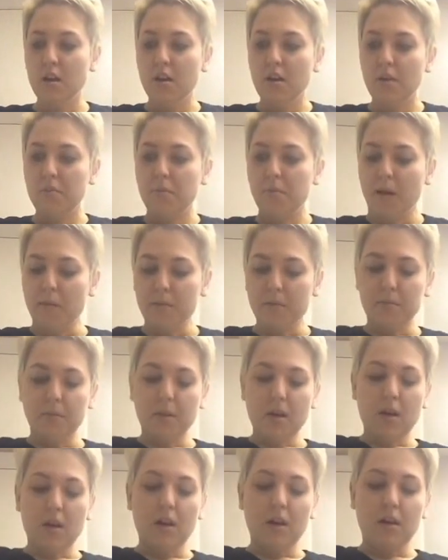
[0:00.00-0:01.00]
blah, blah,
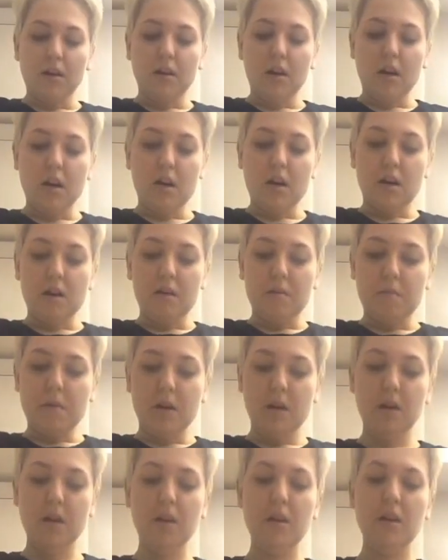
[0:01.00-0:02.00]
blah.
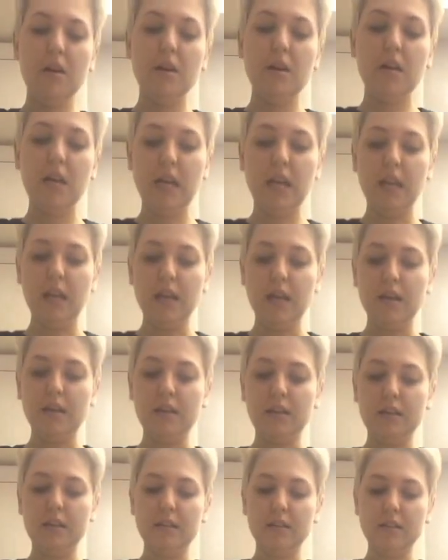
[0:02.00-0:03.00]

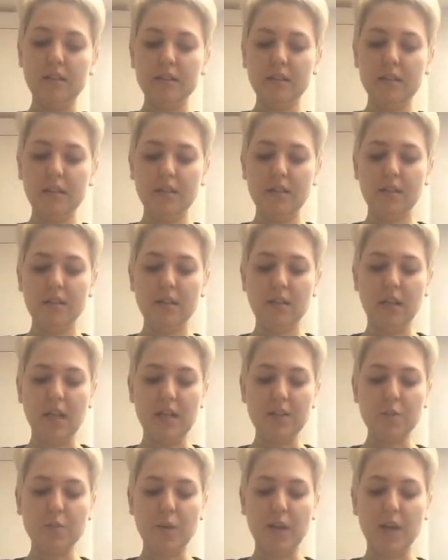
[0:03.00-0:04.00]
And
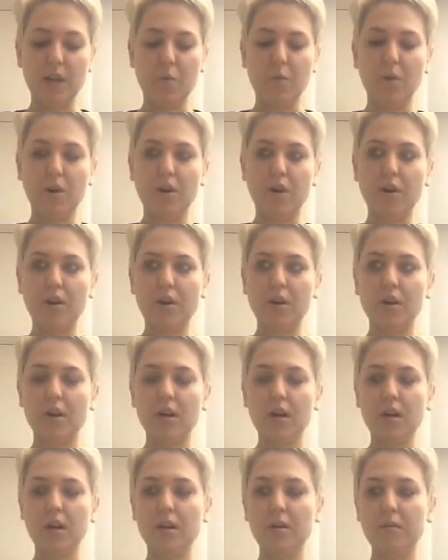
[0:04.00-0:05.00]
last week at work,
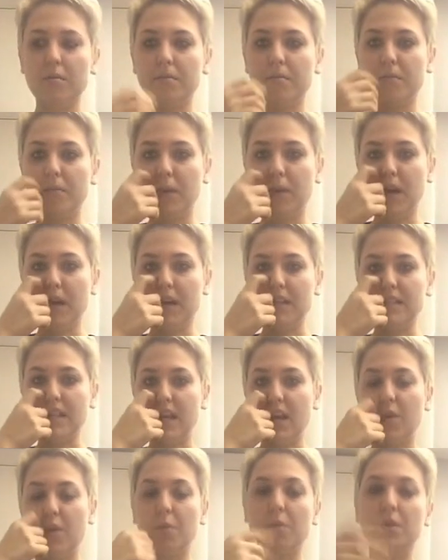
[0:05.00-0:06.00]
we had a
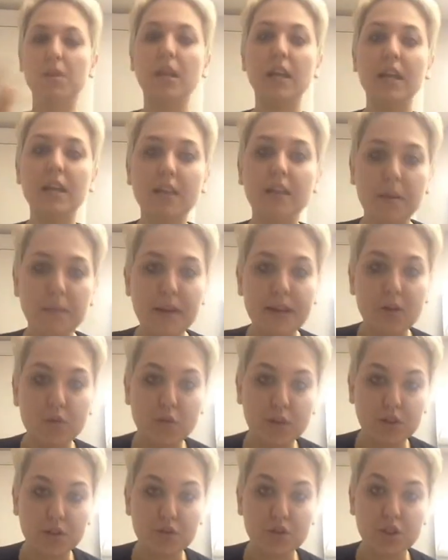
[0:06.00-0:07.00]
day where like they made
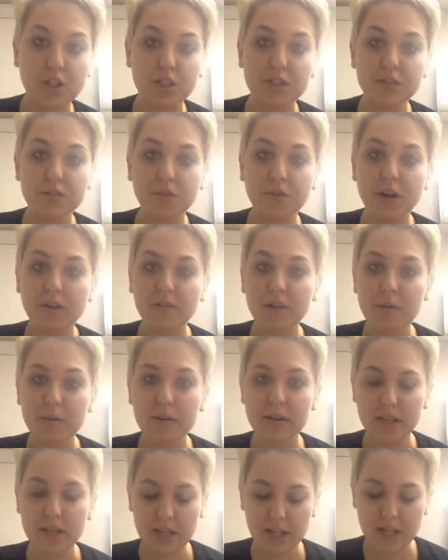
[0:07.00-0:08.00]
grilled cheese for
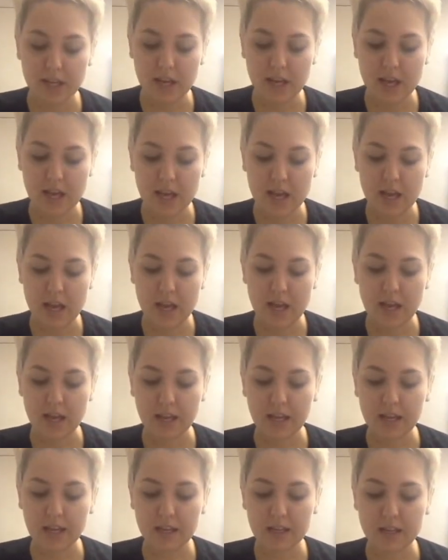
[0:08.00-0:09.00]
everybody.
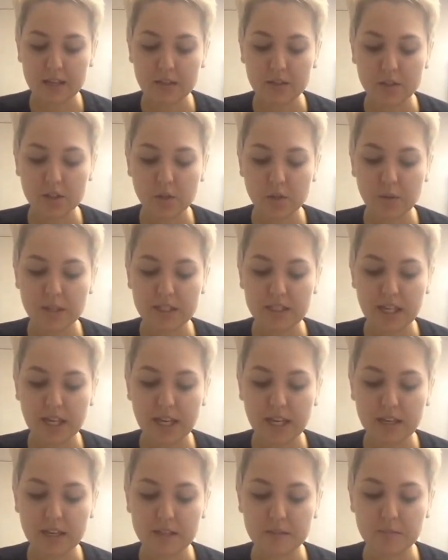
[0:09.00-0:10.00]
And she went to
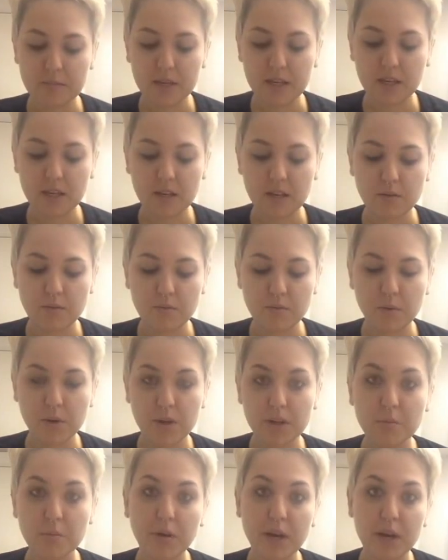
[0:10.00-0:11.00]
hand me, we were
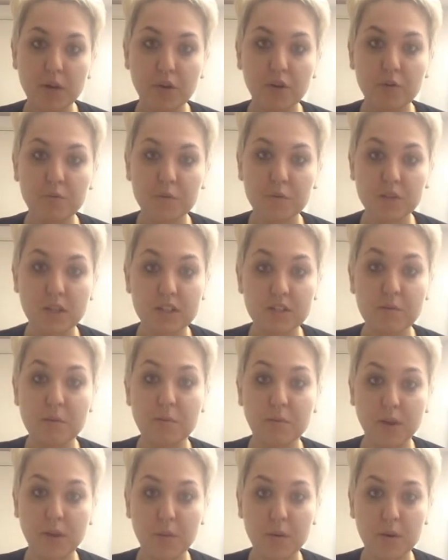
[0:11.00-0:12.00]
in the break room, there was lots of
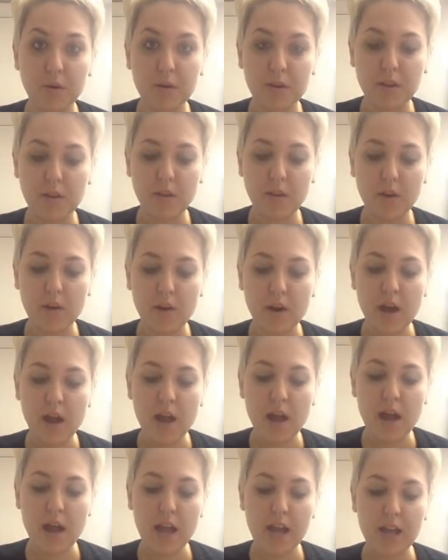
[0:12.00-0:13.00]
people I work with in there.
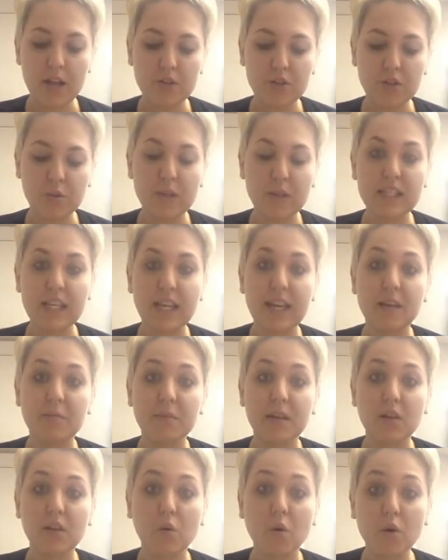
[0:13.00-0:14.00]
And she went to hand
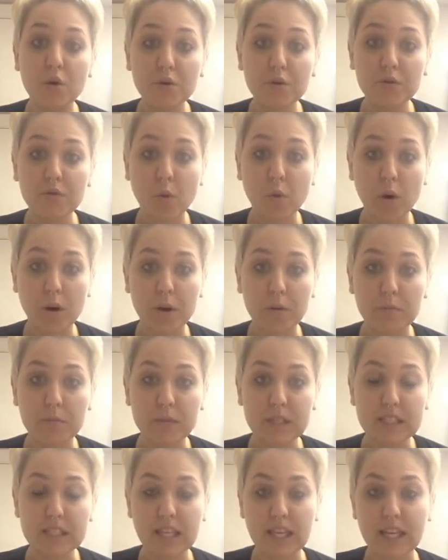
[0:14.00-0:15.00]
me an order form.
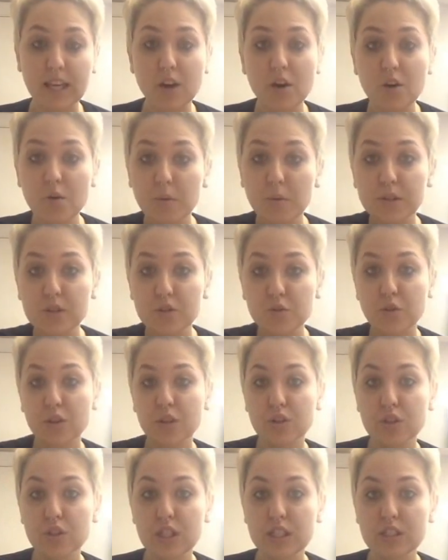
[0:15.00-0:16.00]
It's like, oh, which
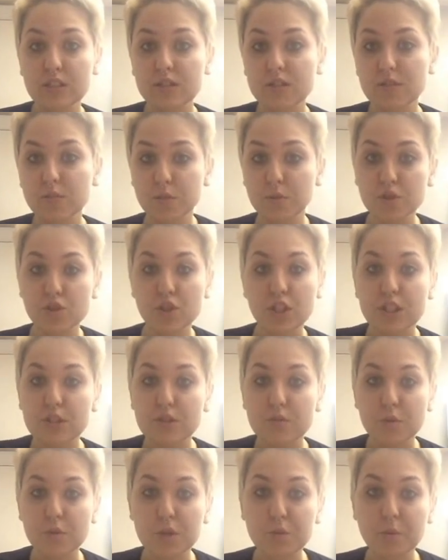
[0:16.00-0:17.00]
grilled cheese,
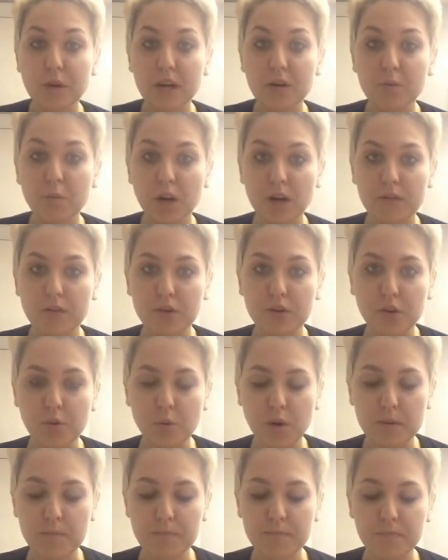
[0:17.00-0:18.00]
which bread, whatever do you
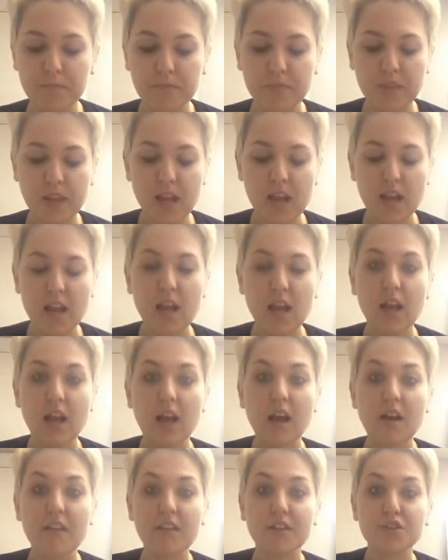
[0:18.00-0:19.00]
want?
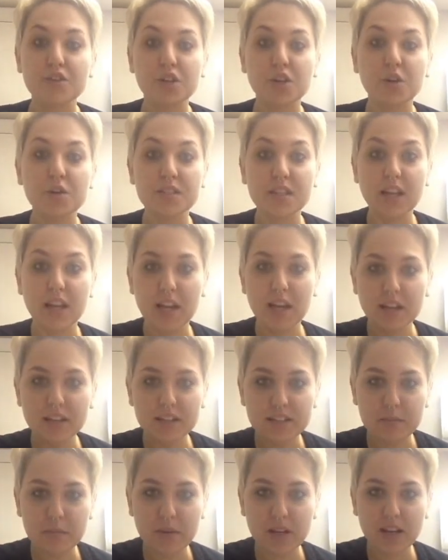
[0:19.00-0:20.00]
And then she goes to hand it
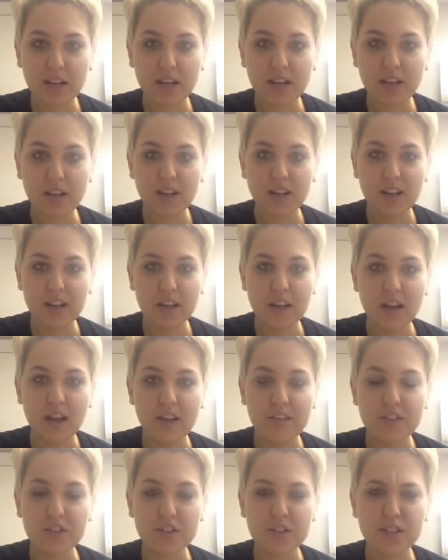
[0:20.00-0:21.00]
to me.
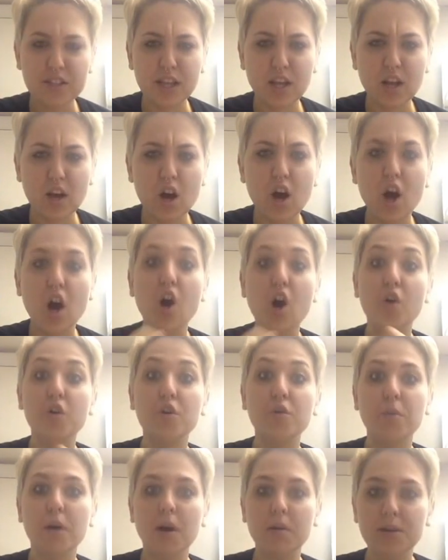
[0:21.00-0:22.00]
And then she's like, oh,
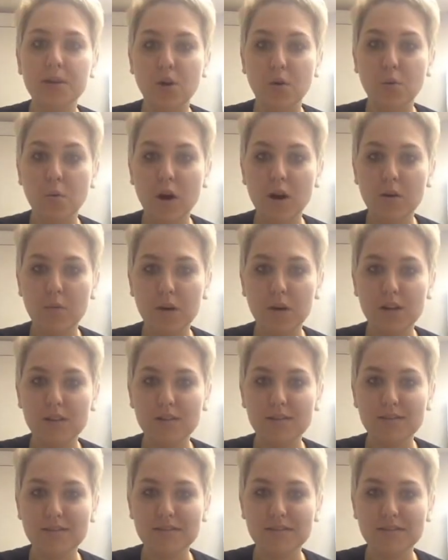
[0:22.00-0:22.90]
you probably don't want one.